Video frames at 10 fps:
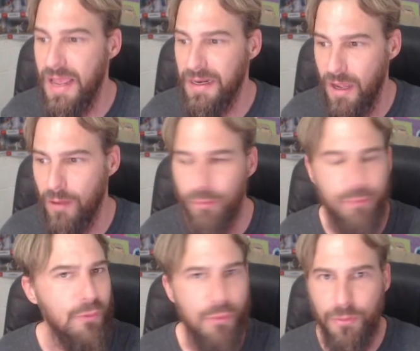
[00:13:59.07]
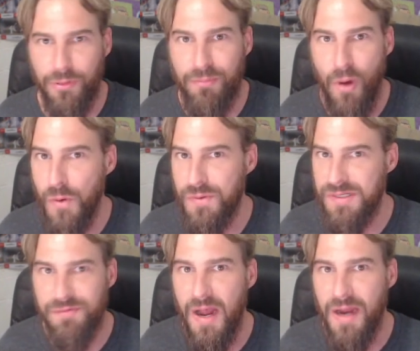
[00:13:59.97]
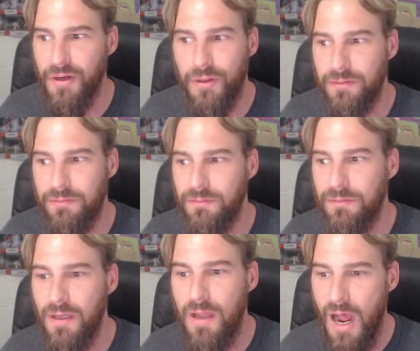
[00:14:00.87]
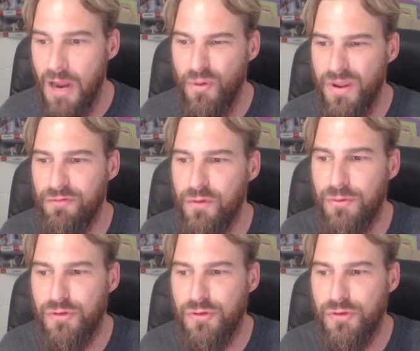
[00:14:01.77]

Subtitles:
and cut through the bars of iron. I will give you the